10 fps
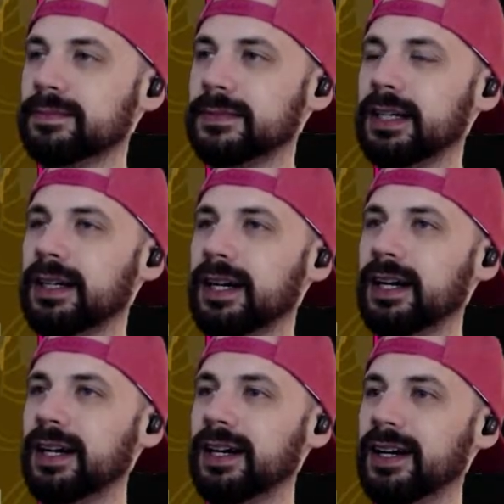
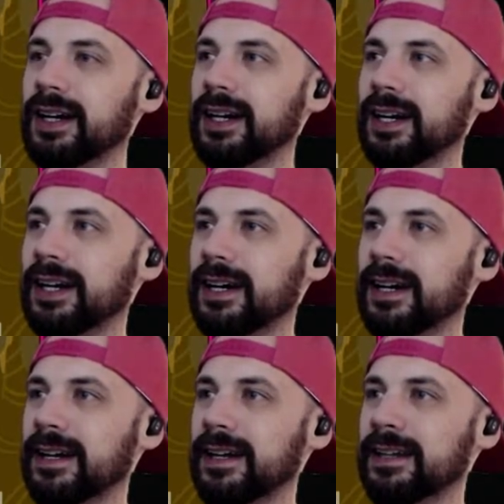
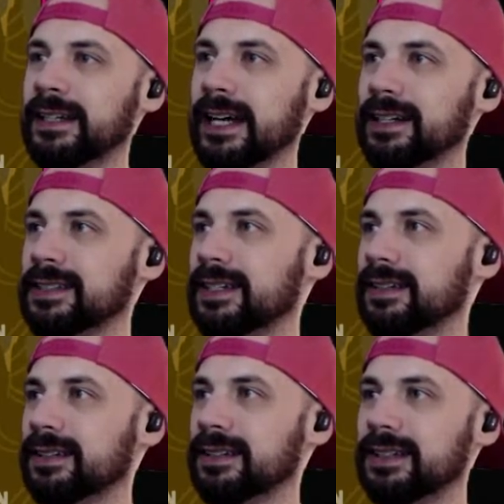Yeah, let's
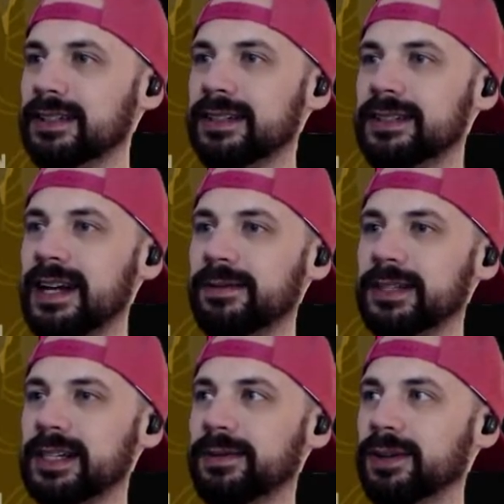not
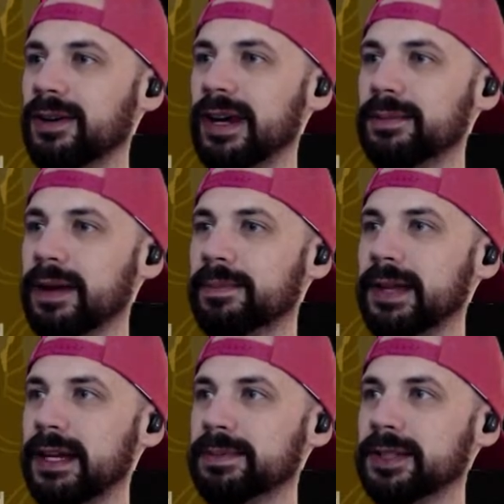risk it. We'll go ahead and bump
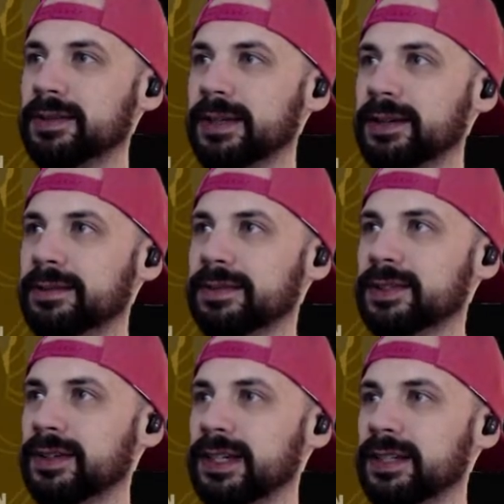that up to 3
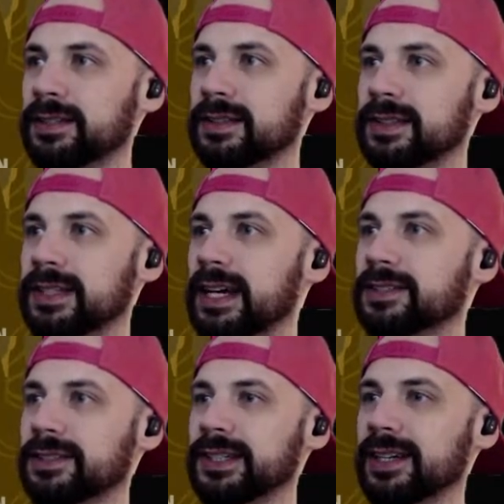so I can use the
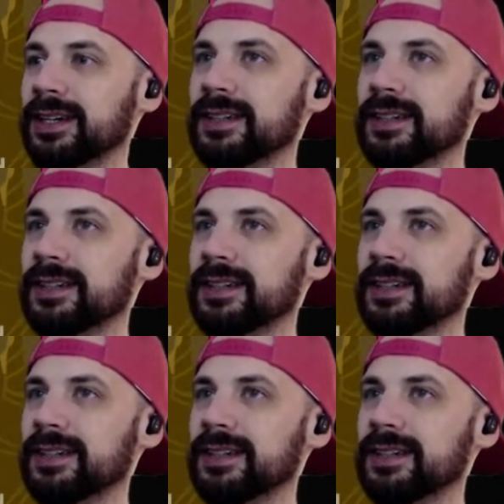taser here.